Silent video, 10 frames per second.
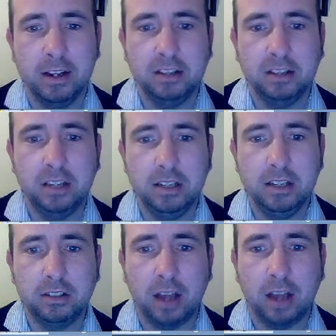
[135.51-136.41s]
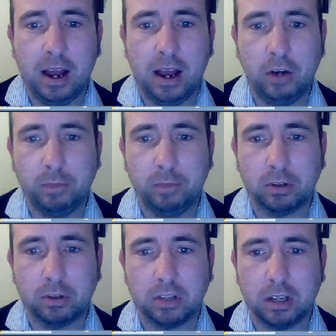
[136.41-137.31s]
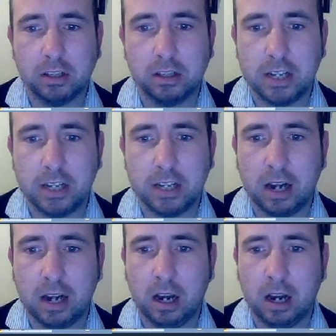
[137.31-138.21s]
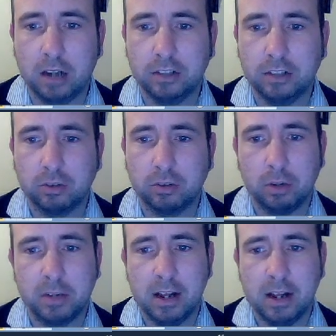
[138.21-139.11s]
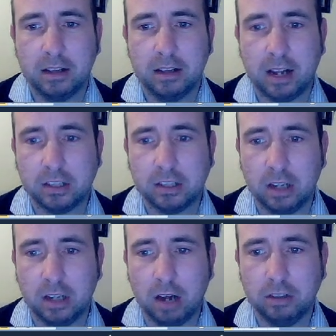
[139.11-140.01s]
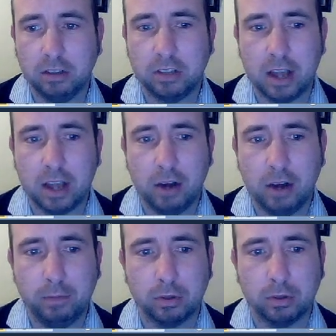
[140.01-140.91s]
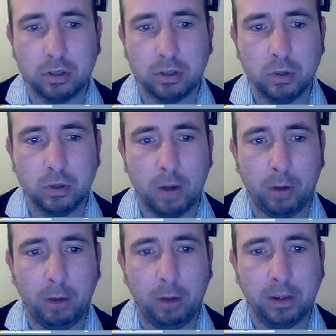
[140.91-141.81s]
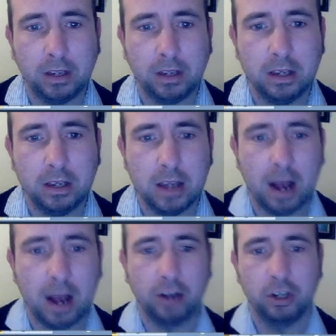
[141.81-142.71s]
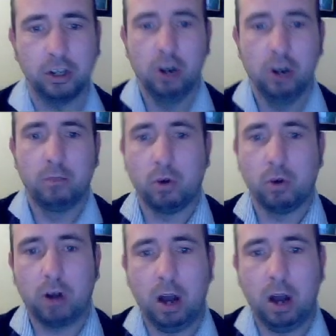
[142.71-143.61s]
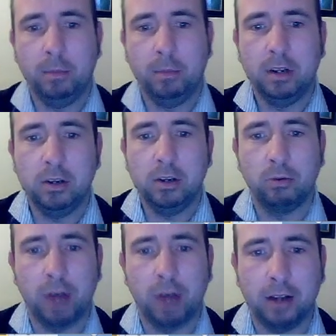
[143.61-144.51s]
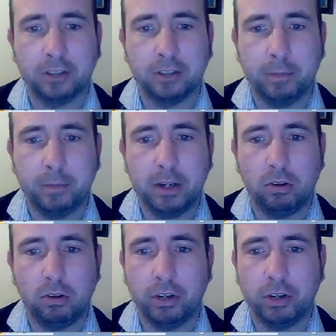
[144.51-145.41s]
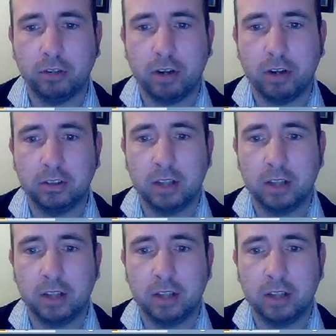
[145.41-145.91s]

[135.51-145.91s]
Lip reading: These outputs contain a locking script that locks the output to a public key hash, more commonly known as a Bitcoin address.